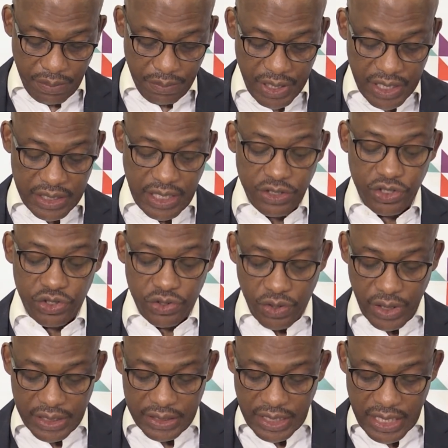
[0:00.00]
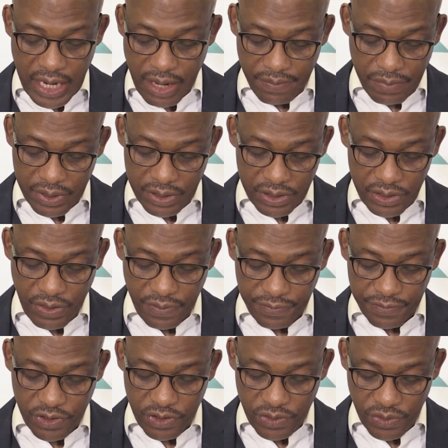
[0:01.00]
be it ensuring the numbers of
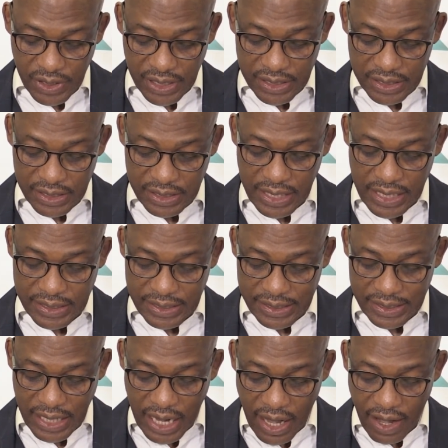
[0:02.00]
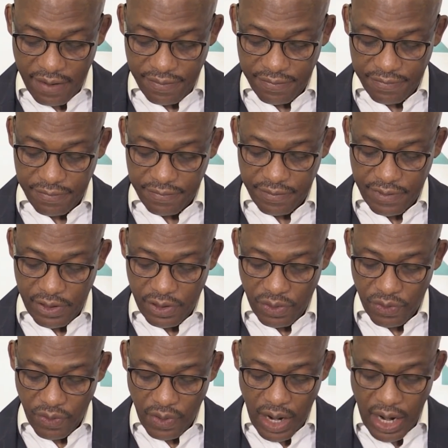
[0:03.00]
students and staff
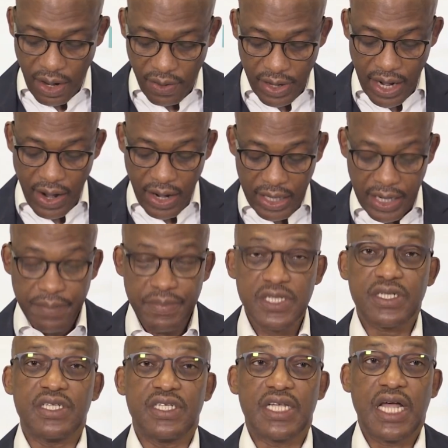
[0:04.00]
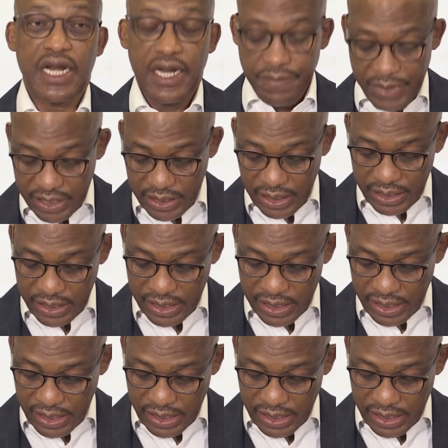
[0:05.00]
who are on our campuses are limited,